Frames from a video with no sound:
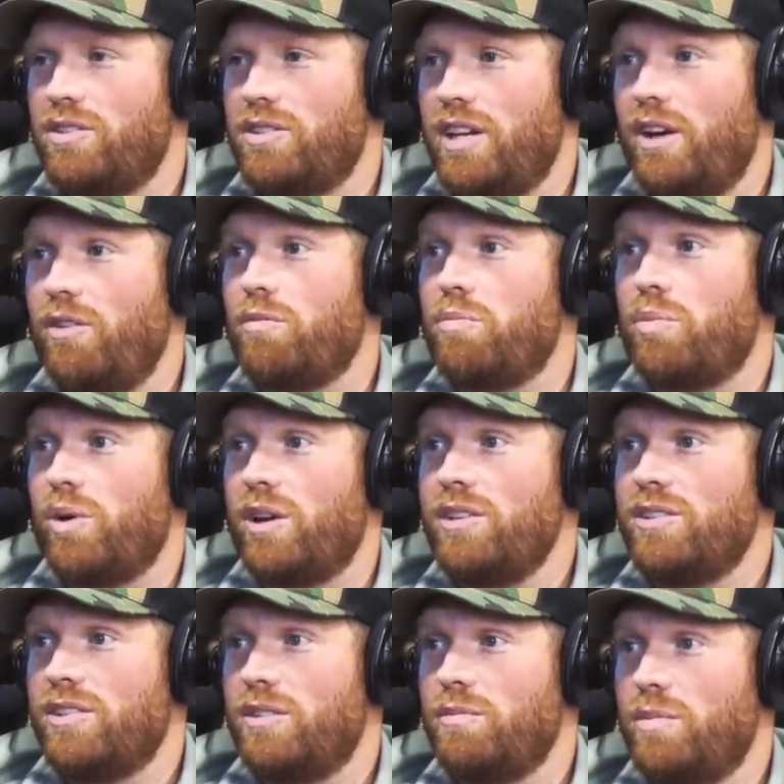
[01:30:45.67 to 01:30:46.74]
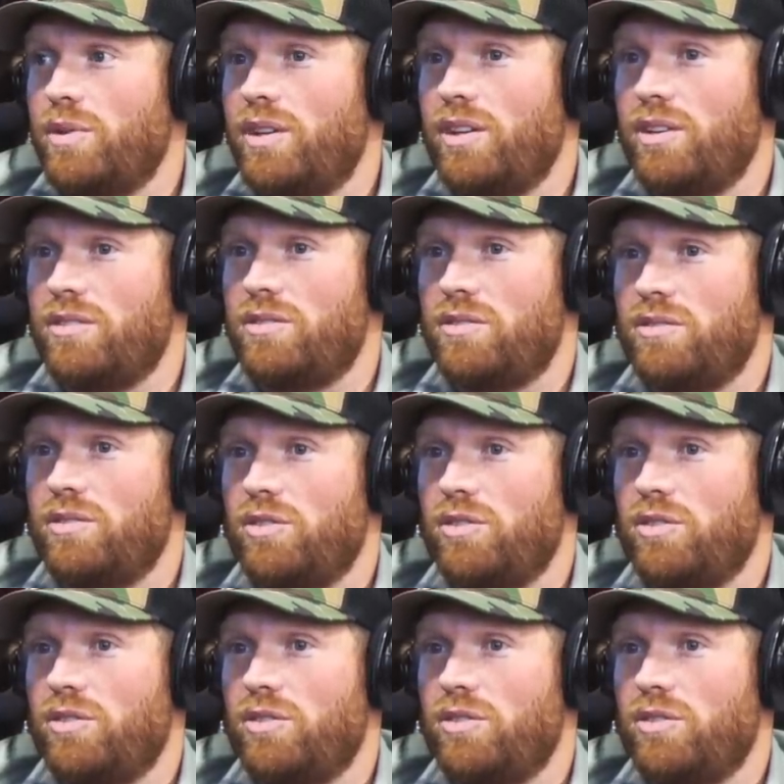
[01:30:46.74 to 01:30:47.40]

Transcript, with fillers: just now embrace it because